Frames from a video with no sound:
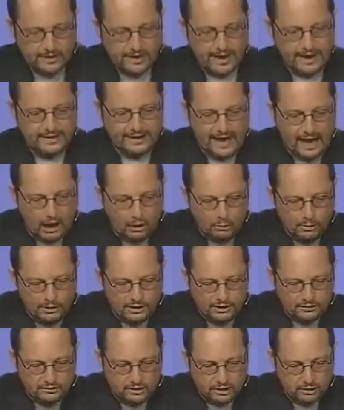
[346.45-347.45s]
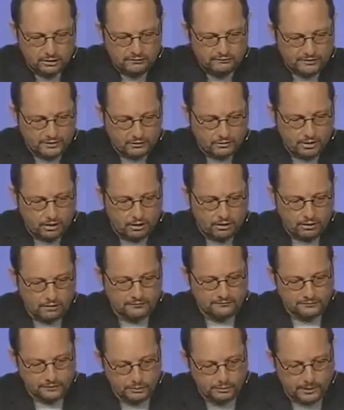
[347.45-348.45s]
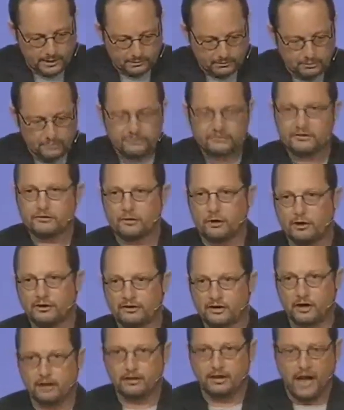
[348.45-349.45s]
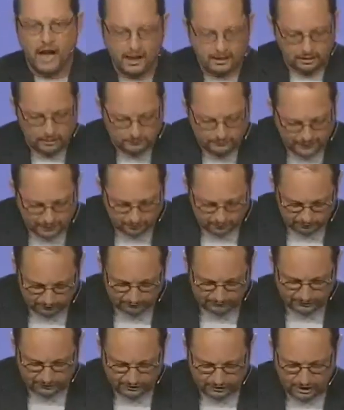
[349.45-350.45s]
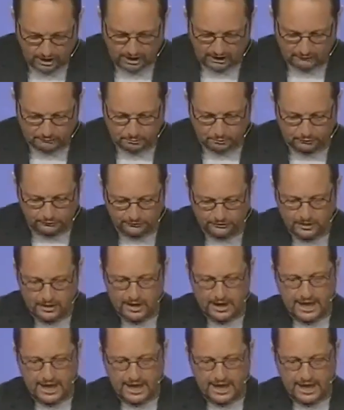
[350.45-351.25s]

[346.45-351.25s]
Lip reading: and how we can know if there are a few errors, there aren't a lot of errors in the Gospels.